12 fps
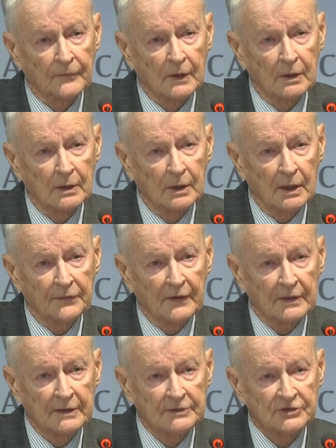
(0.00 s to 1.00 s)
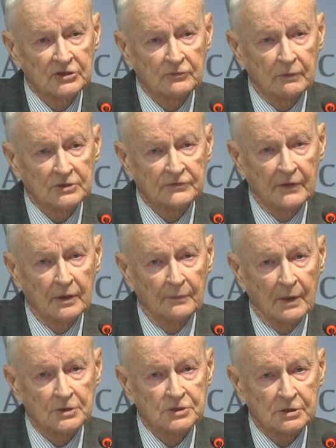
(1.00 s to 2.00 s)
And I think this is what's very
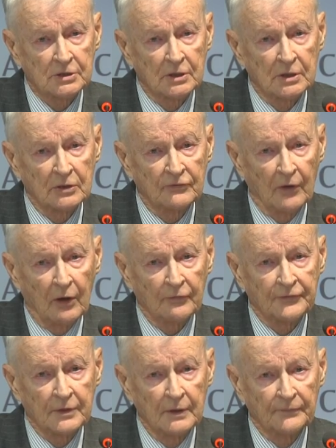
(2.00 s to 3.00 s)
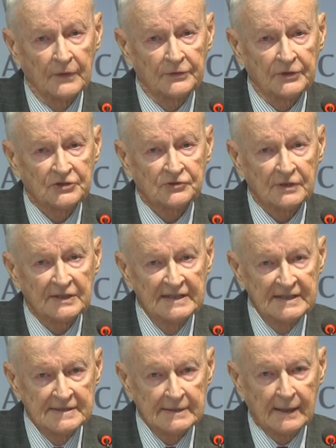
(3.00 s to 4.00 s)
much involved in the
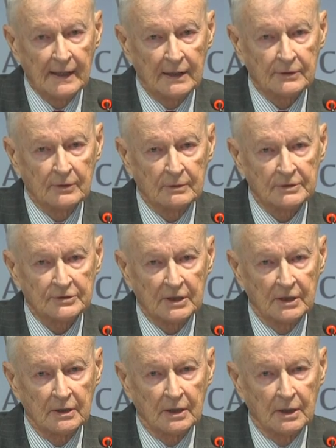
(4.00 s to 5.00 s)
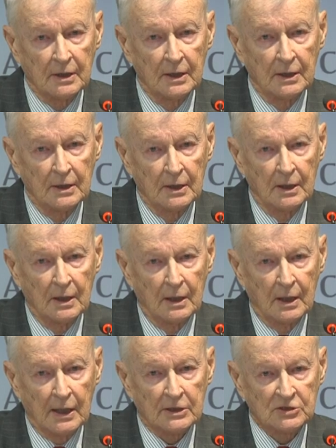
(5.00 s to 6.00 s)
strategic calculus here
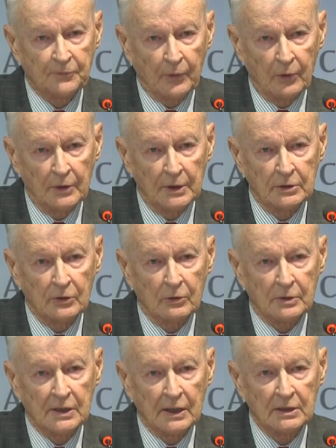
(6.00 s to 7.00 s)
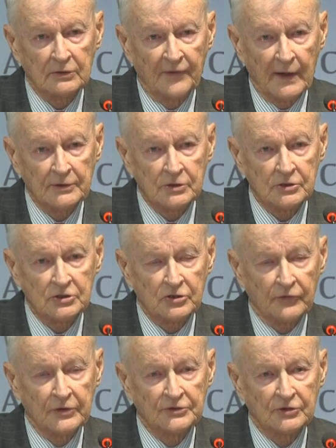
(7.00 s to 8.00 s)
exploit or take advantage
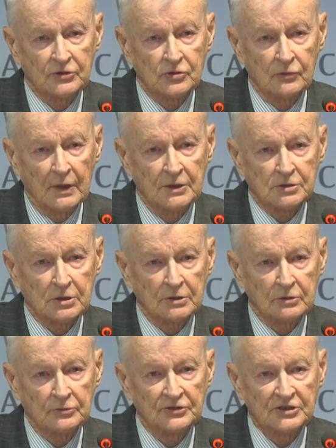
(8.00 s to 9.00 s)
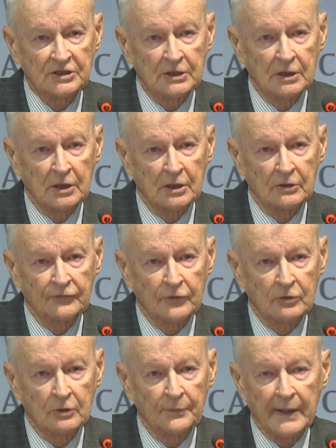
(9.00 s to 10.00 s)
of the situation to see if
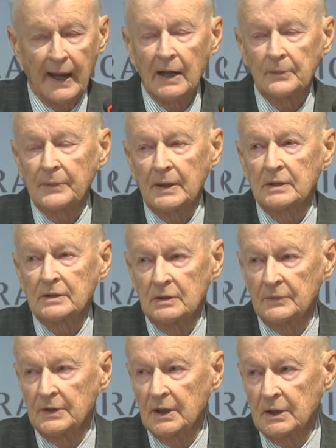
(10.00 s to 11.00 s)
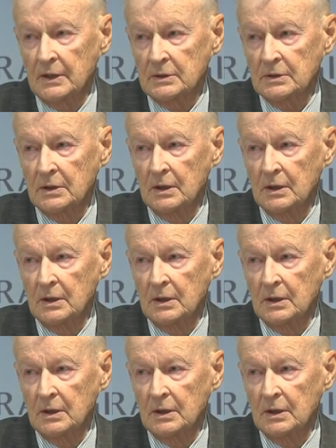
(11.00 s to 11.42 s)
Europe can be intimidated.